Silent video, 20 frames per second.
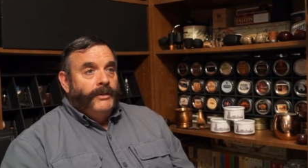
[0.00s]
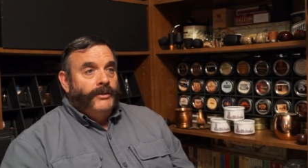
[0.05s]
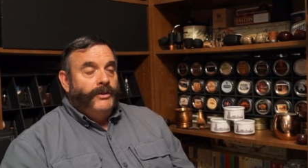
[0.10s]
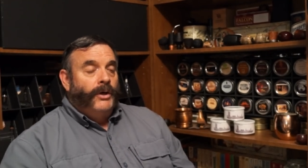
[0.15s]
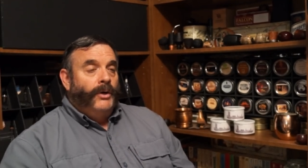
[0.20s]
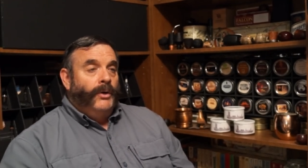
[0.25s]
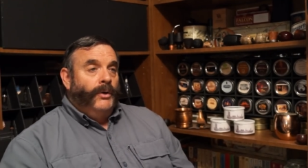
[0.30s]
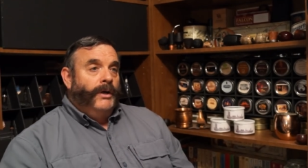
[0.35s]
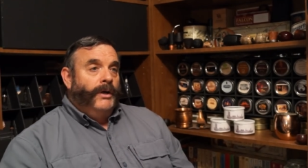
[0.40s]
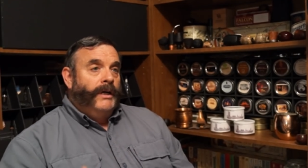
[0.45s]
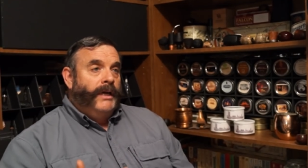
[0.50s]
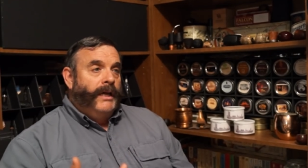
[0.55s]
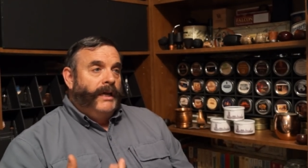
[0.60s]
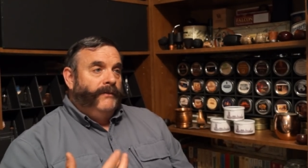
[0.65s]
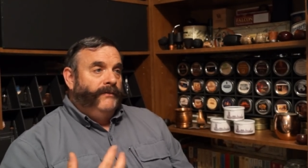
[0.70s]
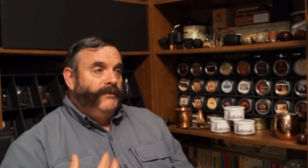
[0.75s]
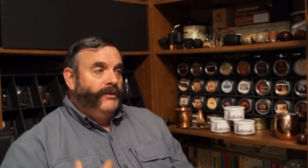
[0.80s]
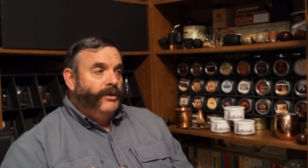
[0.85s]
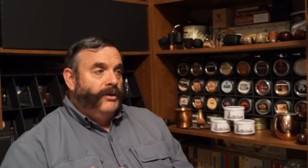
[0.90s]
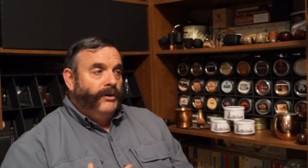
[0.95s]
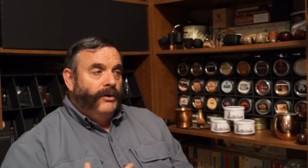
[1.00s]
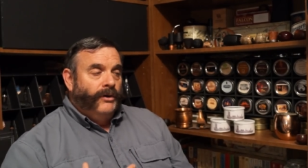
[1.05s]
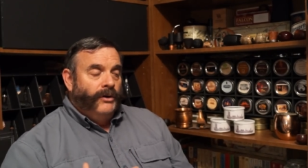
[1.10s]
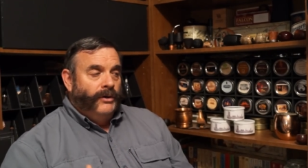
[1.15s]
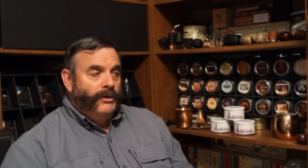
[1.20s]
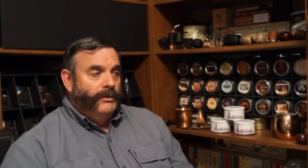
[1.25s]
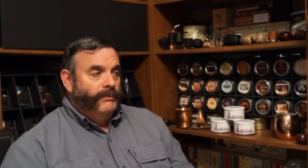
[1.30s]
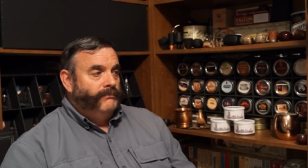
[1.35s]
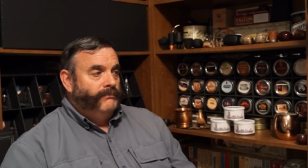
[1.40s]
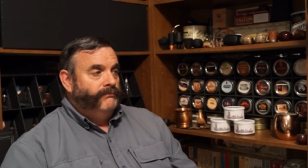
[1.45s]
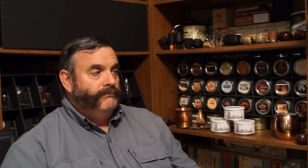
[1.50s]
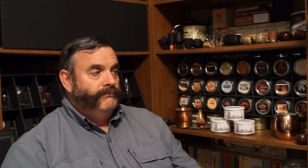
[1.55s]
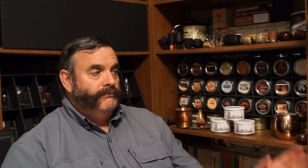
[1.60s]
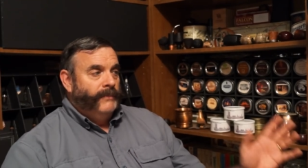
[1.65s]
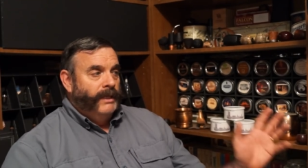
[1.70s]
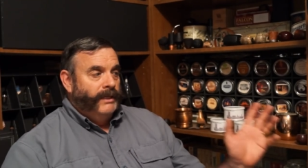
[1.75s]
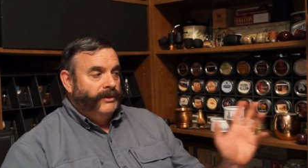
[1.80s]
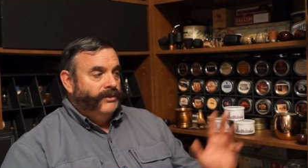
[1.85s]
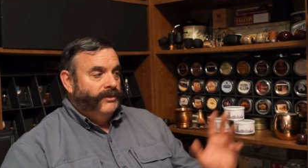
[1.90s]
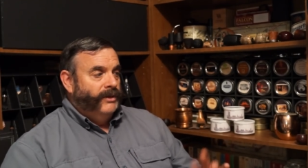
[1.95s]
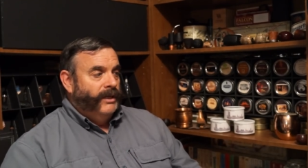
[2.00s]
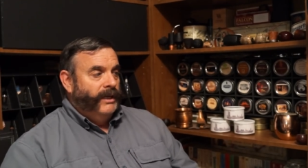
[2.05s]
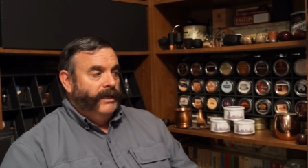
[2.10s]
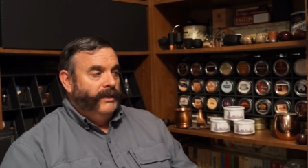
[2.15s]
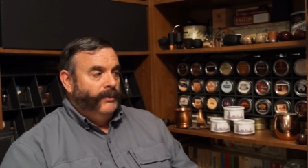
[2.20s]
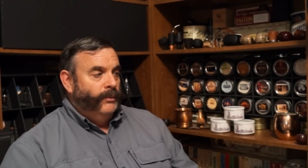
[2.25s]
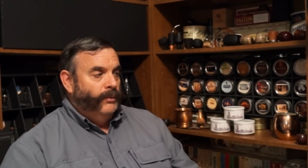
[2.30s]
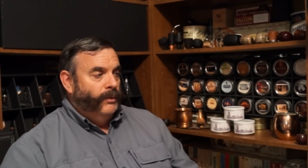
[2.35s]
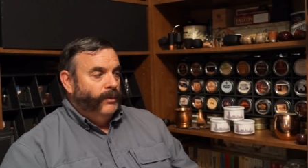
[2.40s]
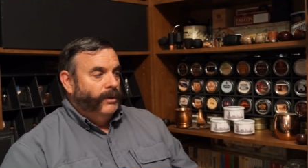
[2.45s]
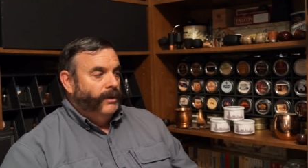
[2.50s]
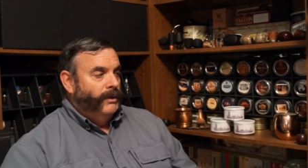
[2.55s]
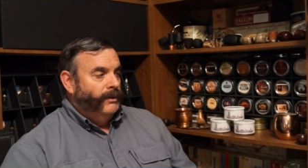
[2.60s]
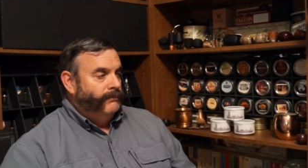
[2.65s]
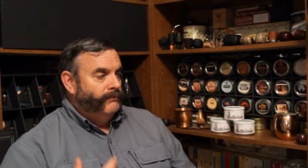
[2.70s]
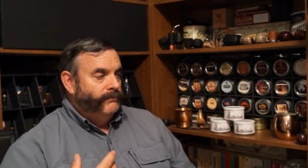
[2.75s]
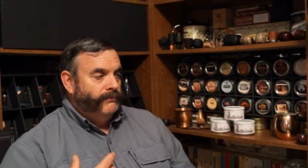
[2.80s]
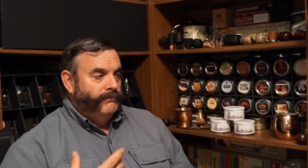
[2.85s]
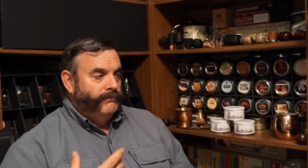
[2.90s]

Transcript: So if you're, let's say that we're,